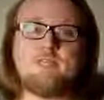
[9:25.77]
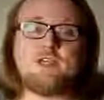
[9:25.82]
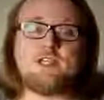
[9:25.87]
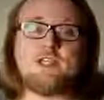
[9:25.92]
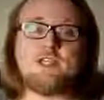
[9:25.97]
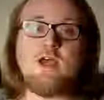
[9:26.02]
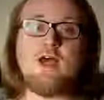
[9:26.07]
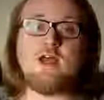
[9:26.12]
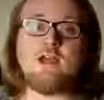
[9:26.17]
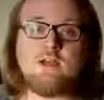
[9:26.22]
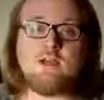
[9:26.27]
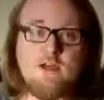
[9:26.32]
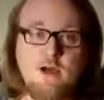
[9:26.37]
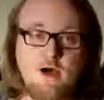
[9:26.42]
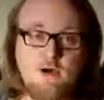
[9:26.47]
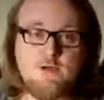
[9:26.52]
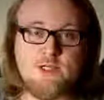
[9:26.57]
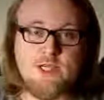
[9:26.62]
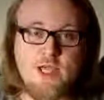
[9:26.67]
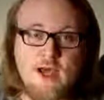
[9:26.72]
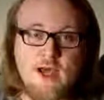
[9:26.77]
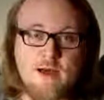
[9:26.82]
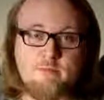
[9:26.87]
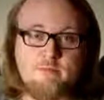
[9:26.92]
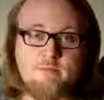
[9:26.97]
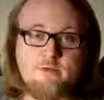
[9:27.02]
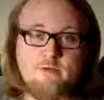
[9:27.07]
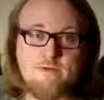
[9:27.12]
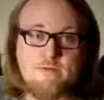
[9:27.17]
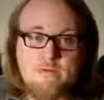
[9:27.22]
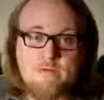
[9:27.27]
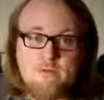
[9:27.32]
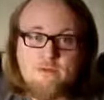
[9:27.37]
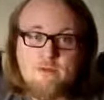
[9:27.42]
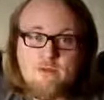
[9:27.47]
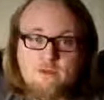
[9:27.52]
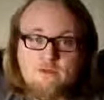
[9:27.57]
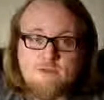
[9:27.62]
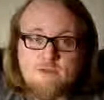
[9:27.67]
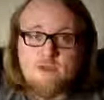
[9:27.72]
The sun goes up.
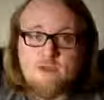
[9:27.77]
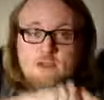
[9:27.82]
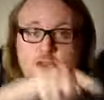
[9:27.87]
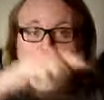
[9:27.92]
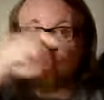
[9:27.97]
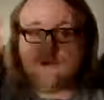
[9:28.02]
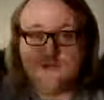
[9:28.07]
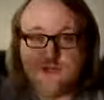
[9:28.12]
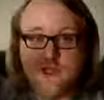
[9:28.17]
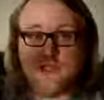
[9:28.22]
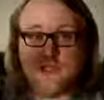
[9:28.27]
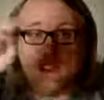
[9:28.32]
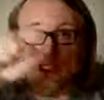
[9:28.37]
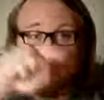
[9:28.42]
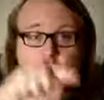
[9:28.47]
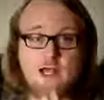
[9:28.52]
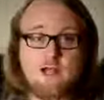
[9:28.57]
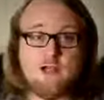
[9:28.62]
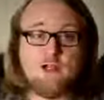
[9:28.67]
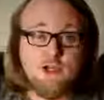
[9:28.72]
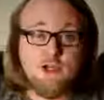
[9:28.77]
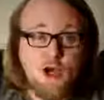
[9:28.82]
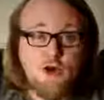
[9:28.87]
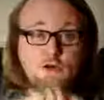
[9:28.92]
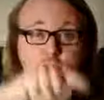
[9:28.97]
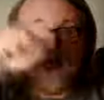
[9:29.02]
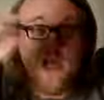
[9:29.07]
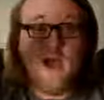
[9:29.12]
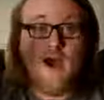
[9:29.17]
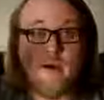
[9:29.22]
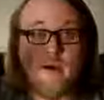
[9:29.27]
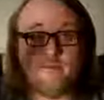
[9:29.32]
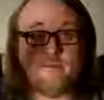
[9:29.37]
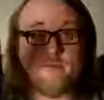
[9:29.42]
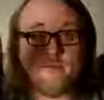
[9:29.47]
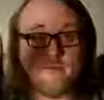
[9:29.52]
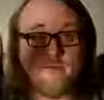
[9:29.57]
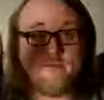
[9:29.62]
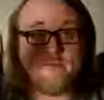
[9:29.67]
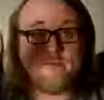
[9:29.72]
The, you, the sun goes up.